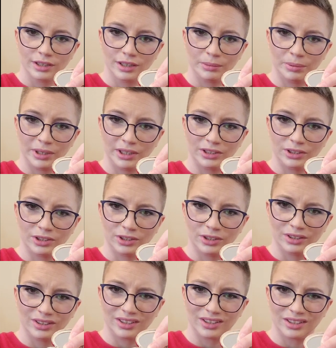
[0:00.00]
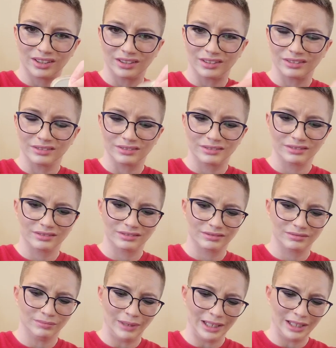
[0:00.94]
a picture or
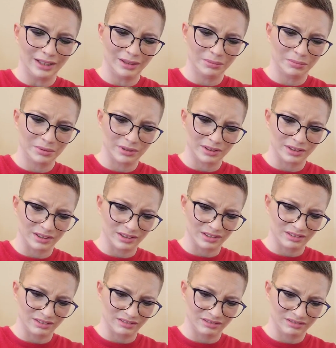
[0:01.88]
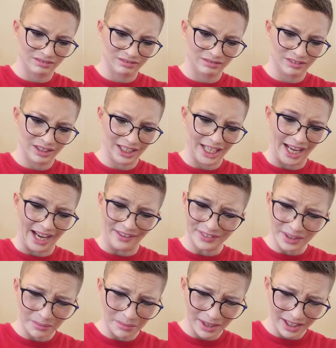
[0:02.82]
makeup or... Did it
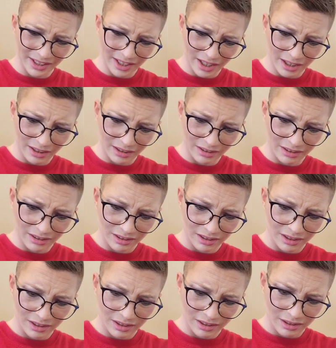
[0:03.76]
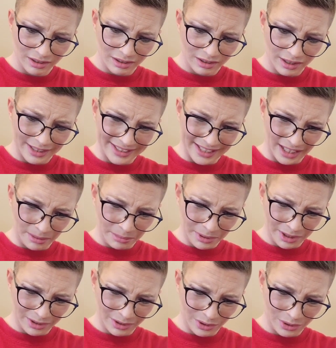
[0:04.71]
have something there? Is that a
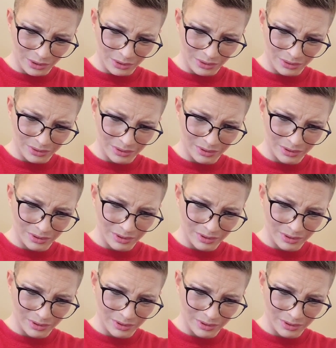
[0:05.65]
mirror too?